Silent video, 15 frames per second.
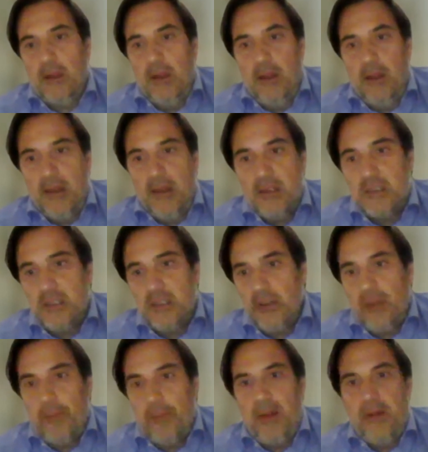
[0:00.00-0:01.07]
is still
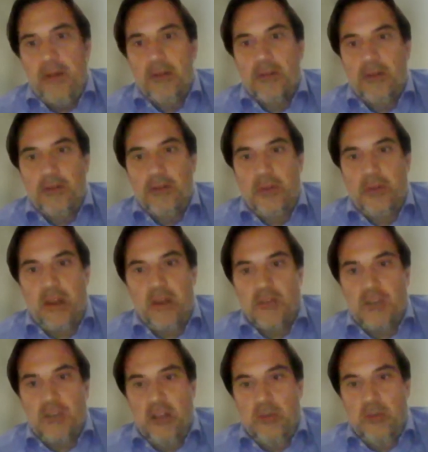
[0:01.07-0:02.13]
dependent on the
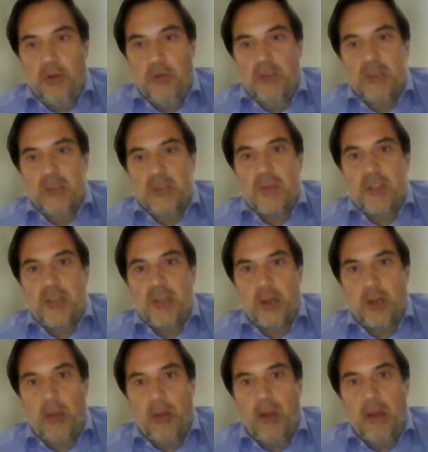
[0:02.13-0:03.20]
outside world, especially
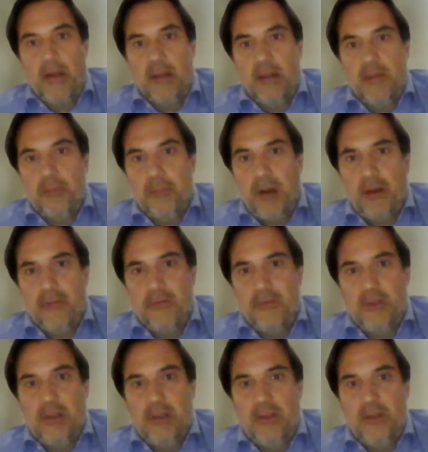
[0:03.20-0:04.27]
economically, it's part of
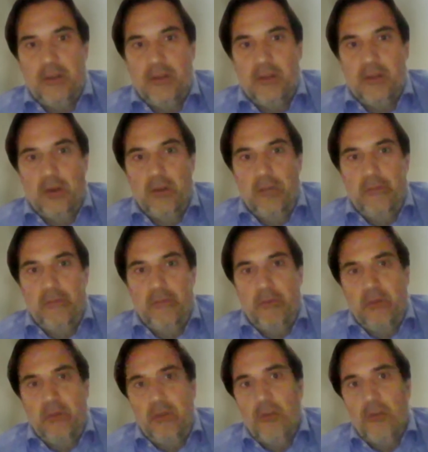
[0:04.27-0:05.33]
the
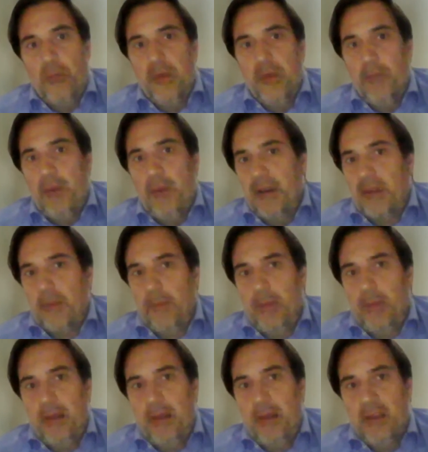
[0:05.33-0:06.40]
European
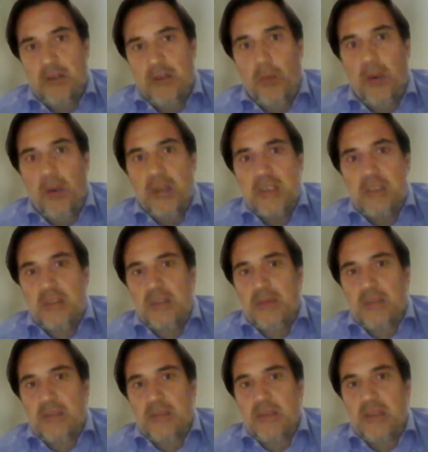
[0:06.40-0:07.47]
marketplace and the West in
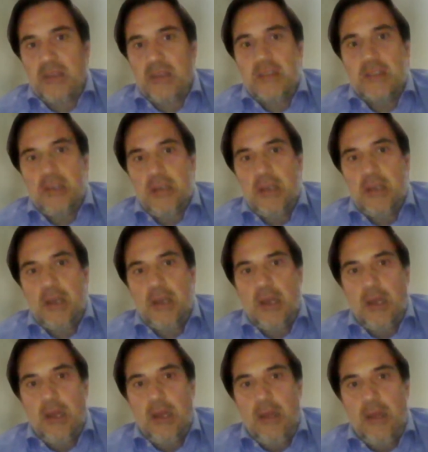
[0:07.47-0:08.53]
some sense.
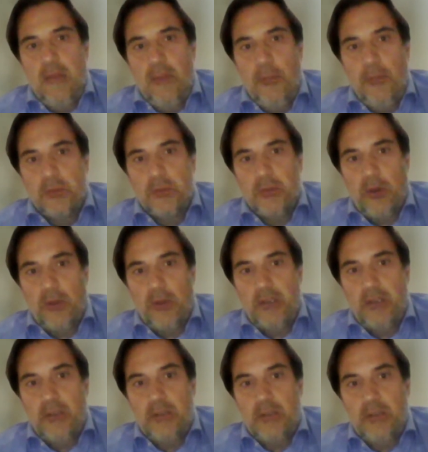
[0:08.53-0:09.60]
If you put all
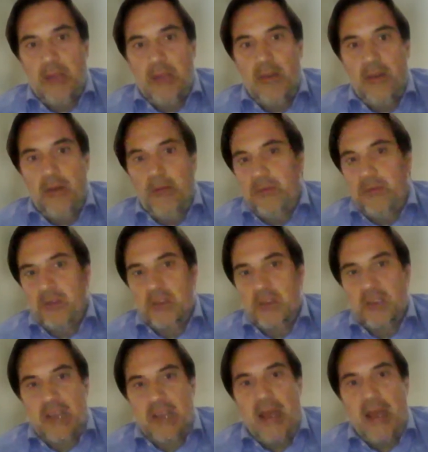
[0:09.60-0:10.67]
that together,
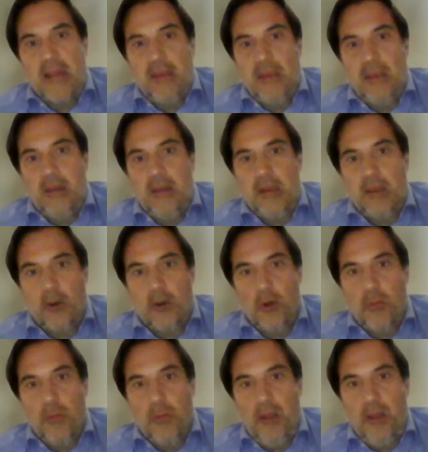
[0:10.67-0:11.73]
society, the
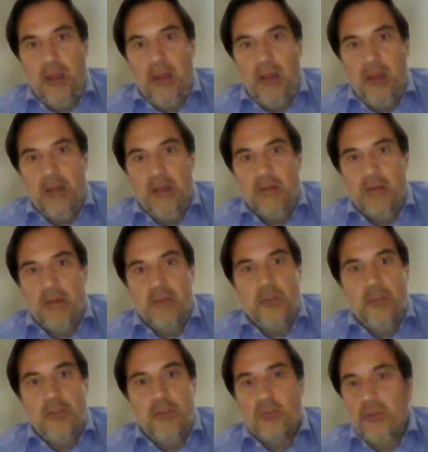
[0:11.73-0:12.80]
economy, the
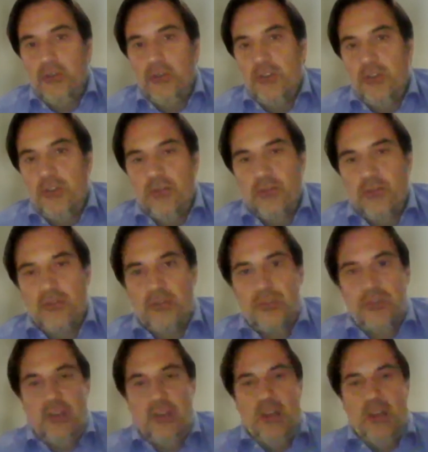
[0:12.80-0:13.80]
institutional issues,